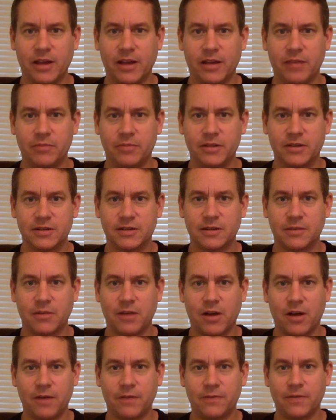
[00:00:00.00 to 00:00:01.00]
and piss them
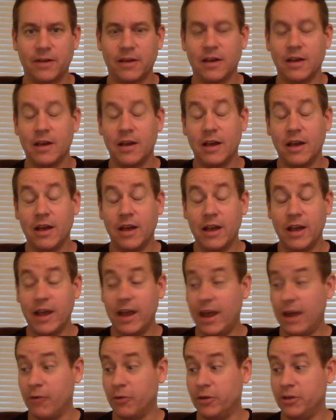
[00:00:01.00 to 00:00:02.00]
off.
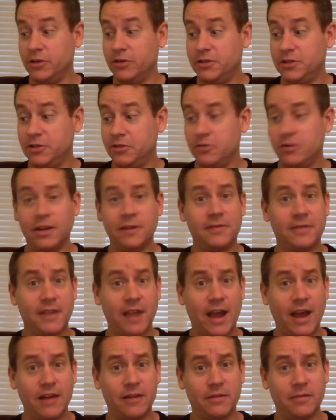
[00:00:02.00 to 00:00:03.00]
And when you do get
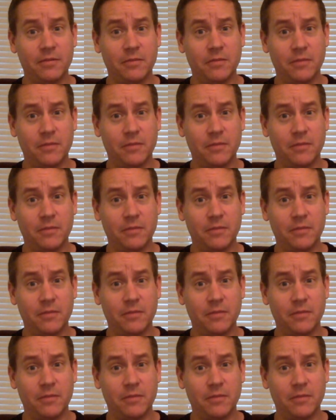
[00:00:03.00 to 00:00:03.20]
that